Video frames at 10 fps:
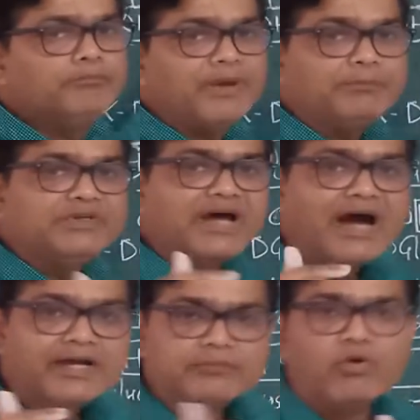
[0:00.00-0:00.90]

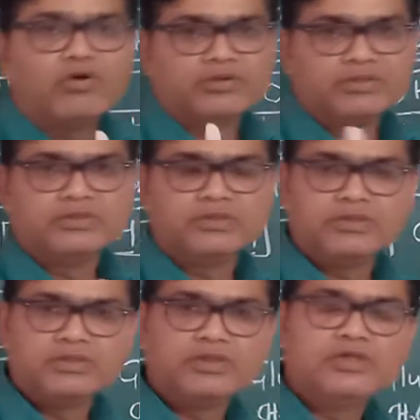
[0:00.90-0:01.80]
peptide bond.
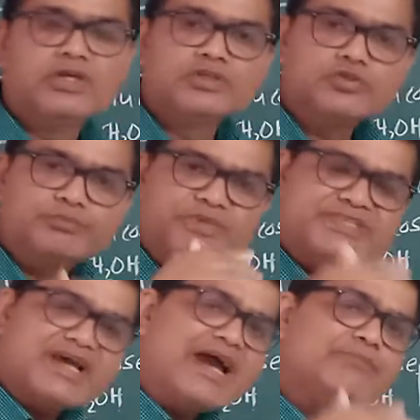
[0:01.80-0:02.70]
So
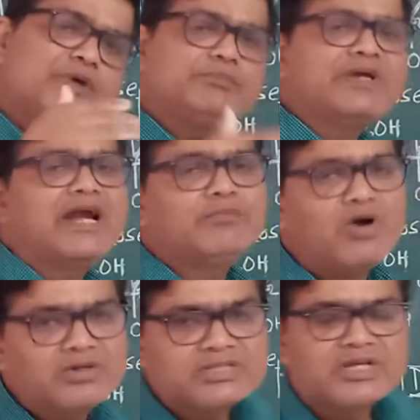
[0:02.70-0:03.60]
beside peptide
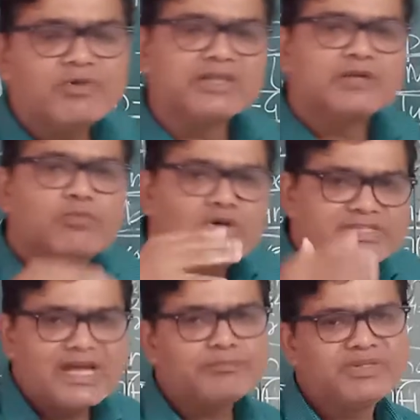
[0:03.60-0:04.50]
bond, some other
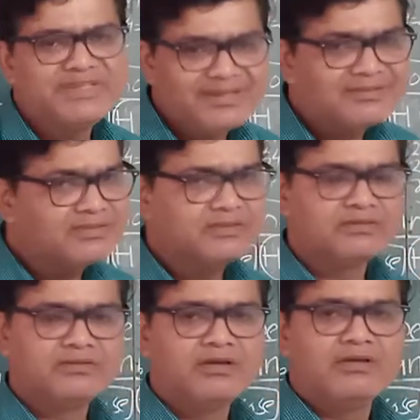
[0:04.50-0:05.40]
bonds are present.
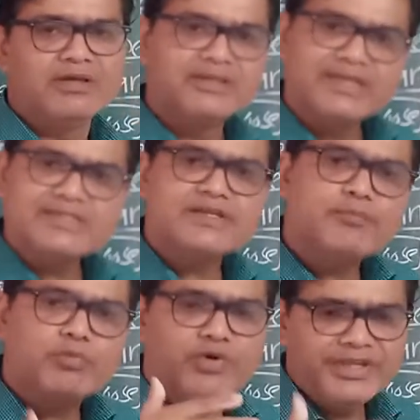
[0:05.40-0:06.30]
In case
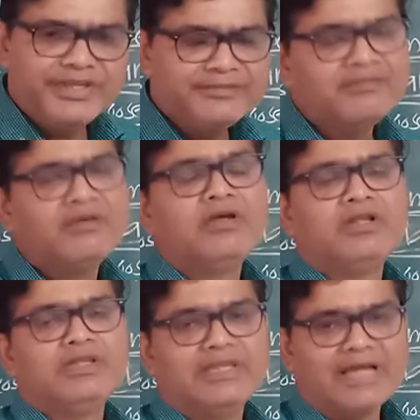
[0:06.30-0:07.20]
of protein,
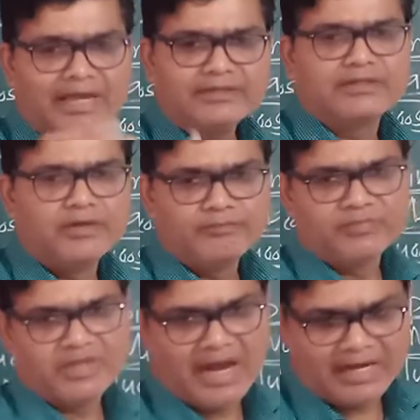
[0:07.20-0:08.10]
like
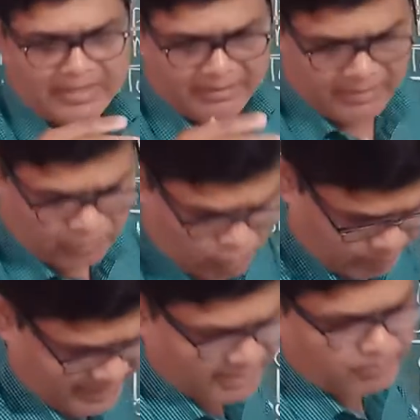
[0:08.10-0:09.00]

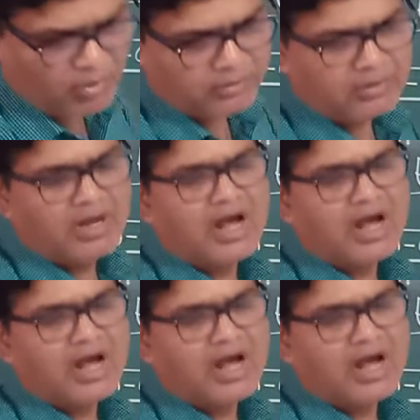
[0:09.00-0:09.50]
covalent bond,